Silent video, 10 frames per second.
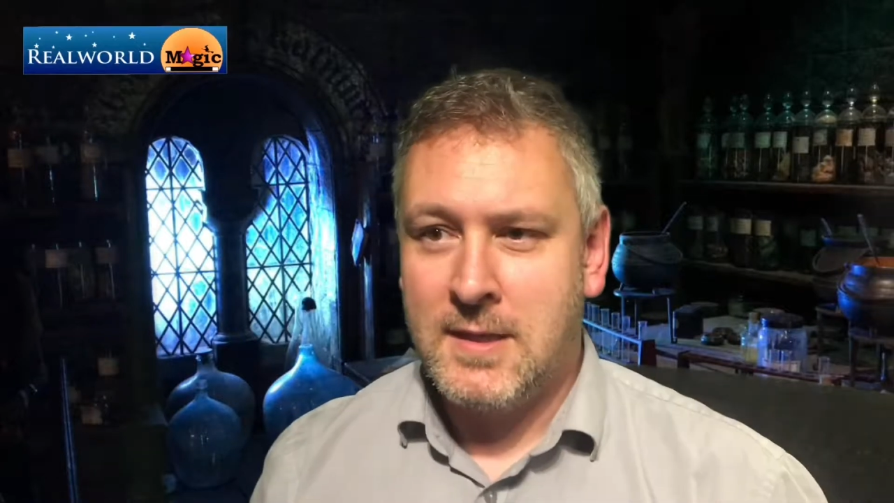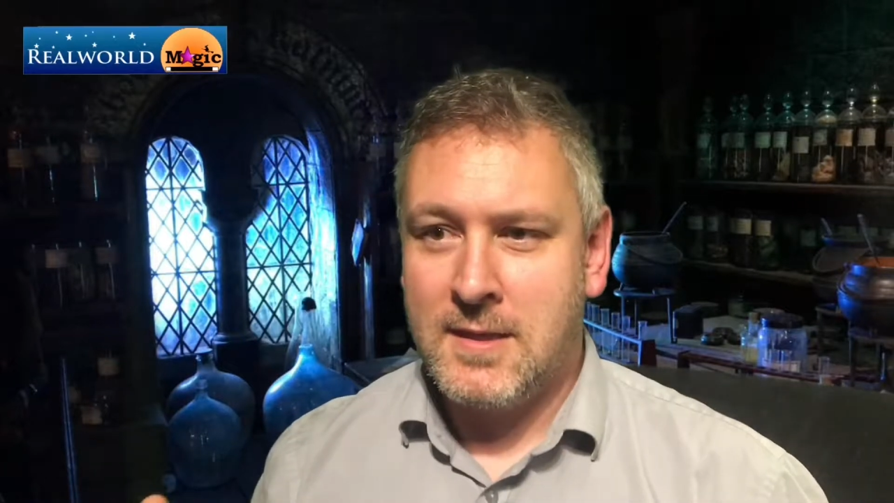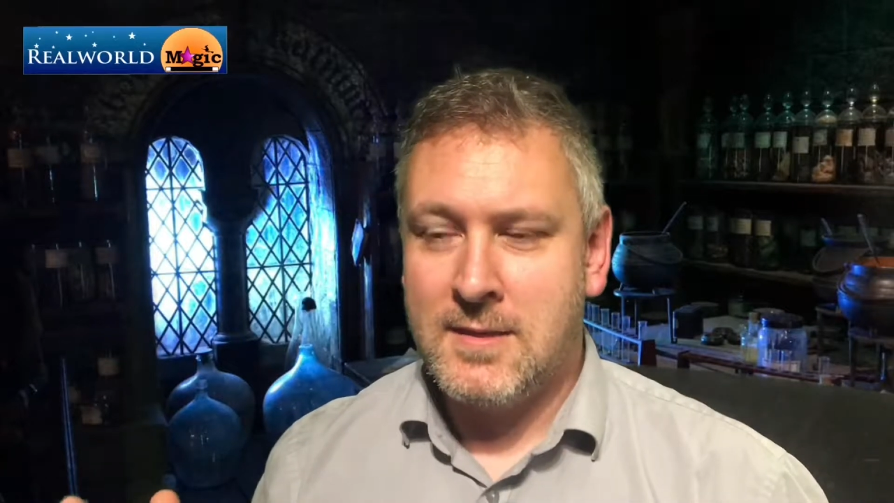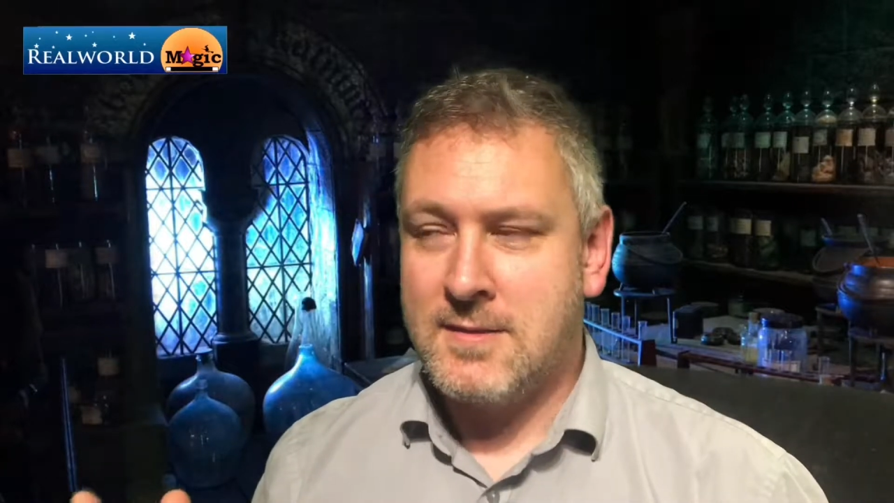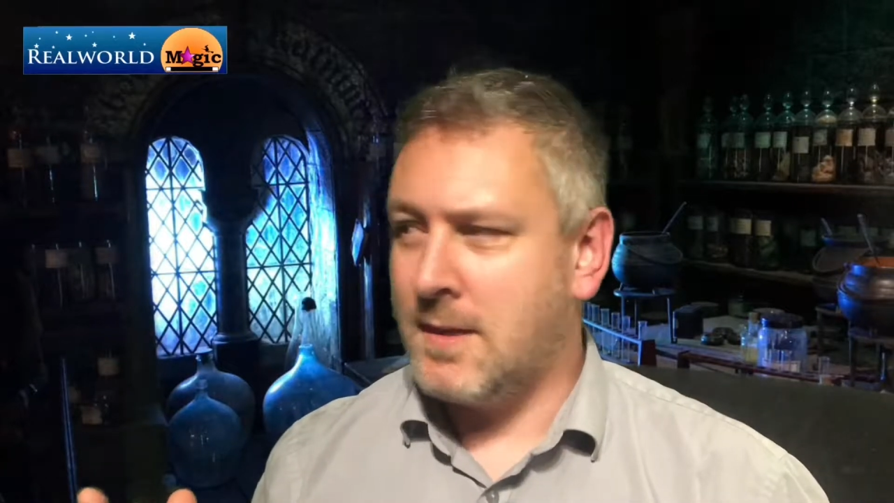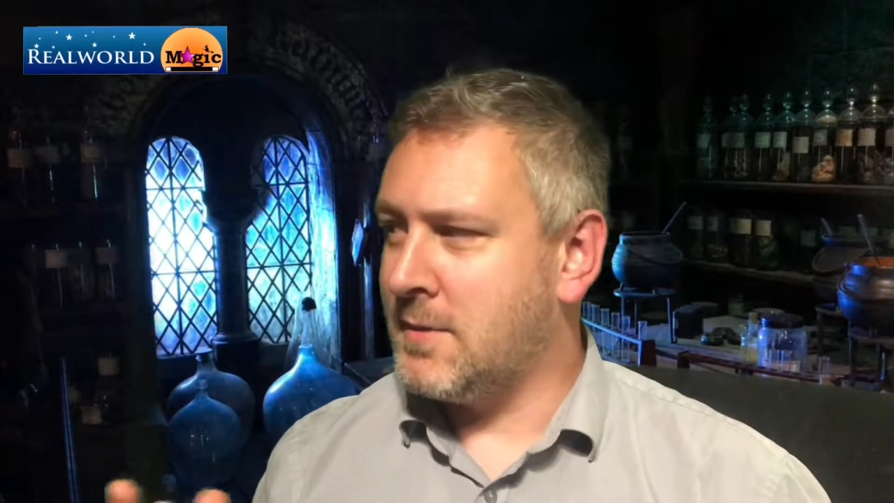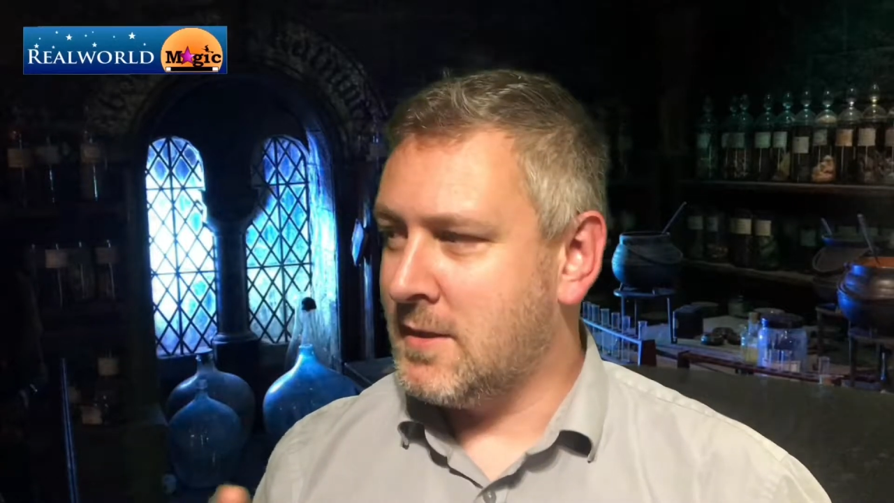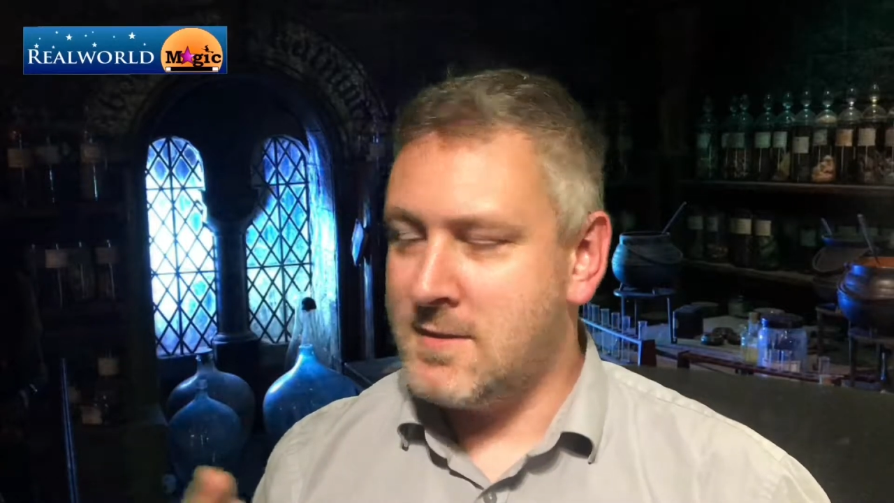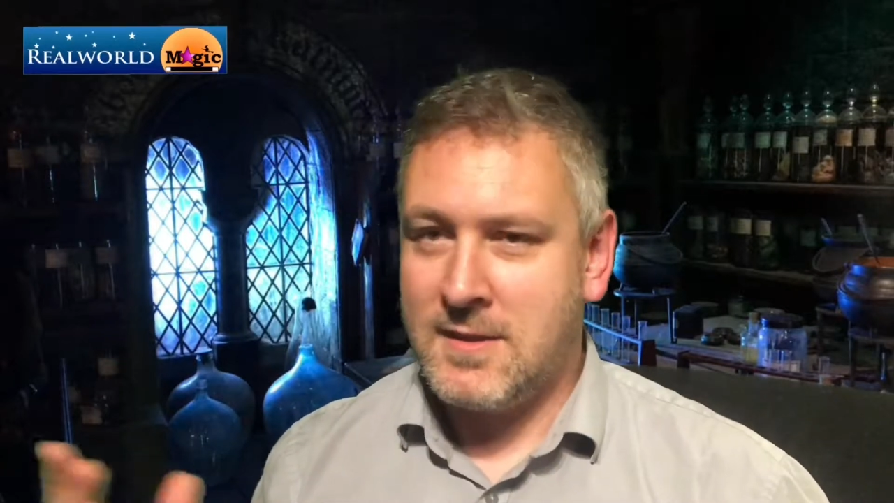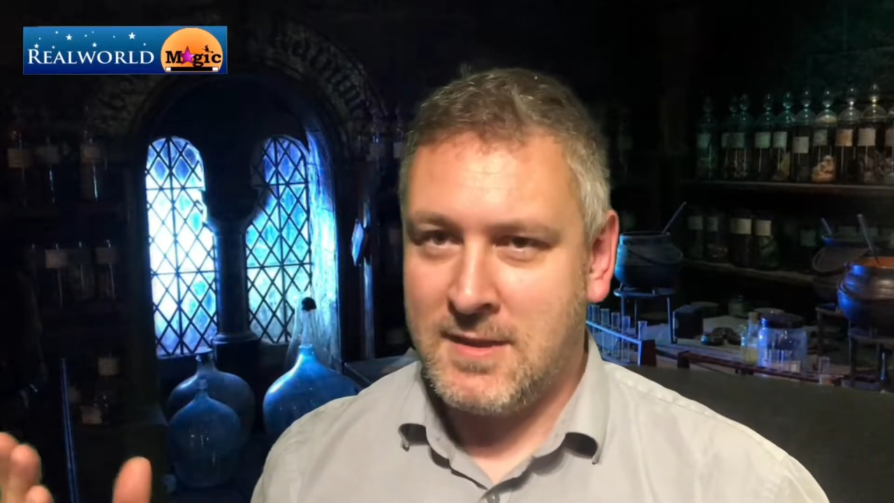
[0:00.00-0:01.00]
because I'm going
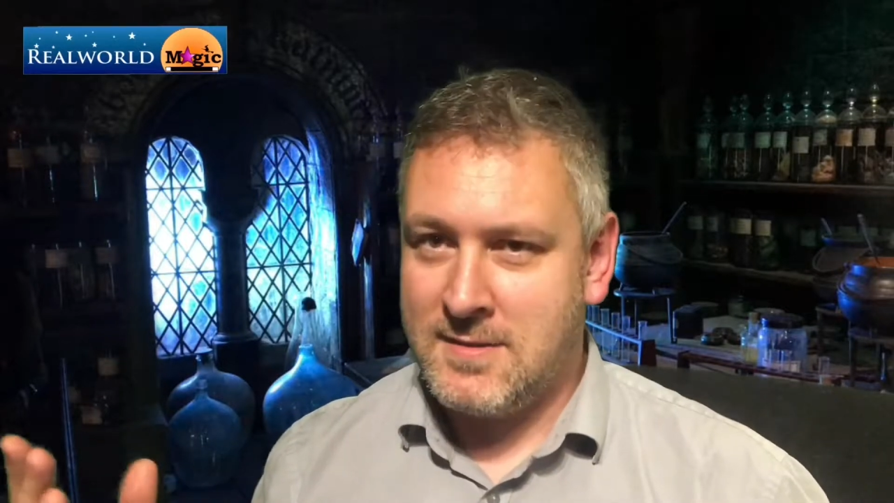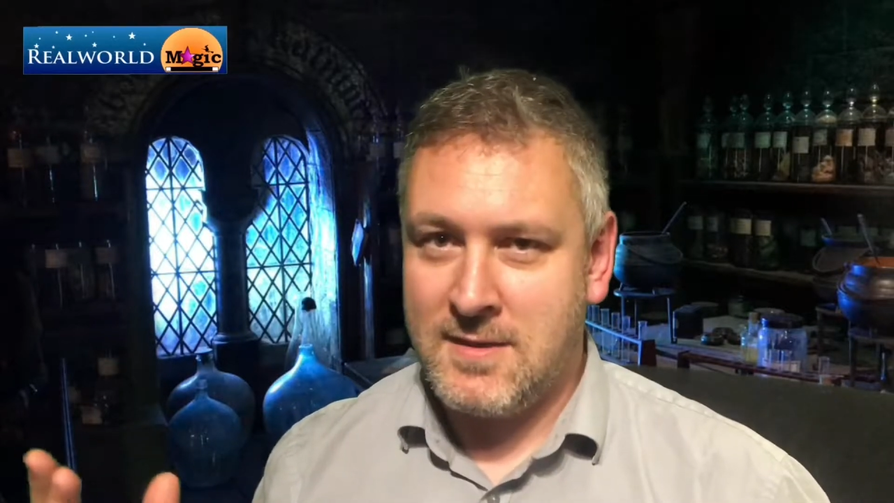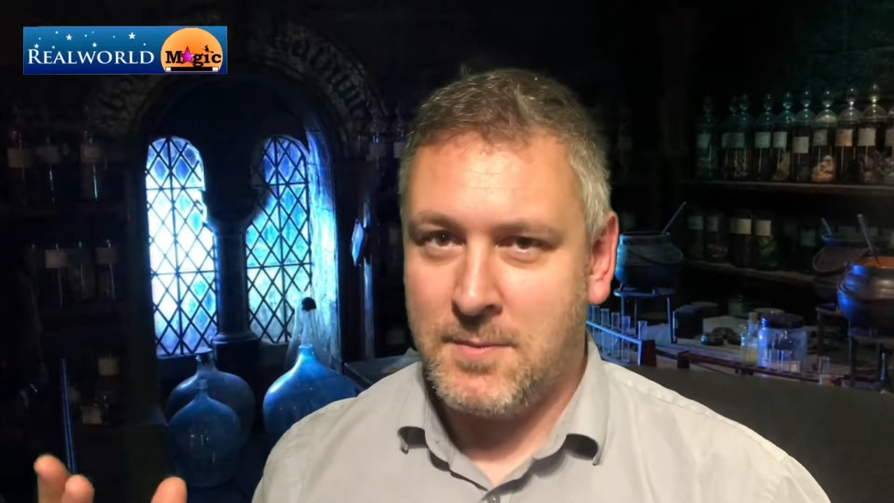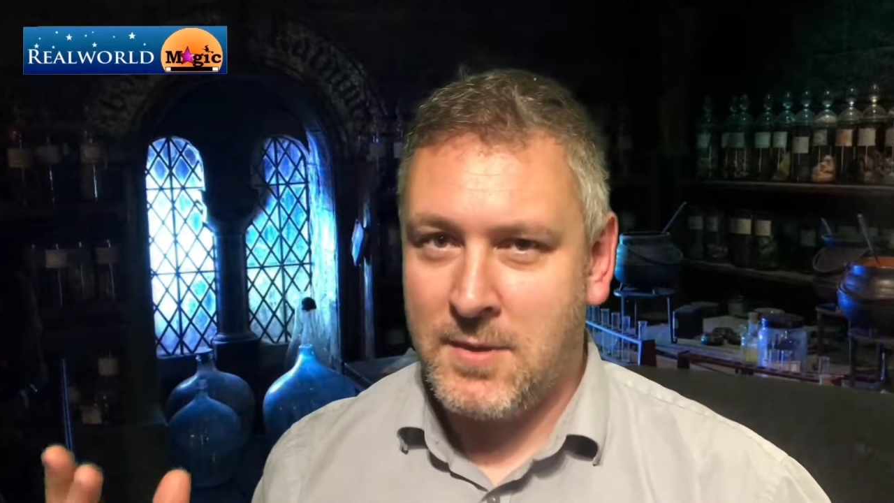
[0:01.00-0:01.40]
to suddenly start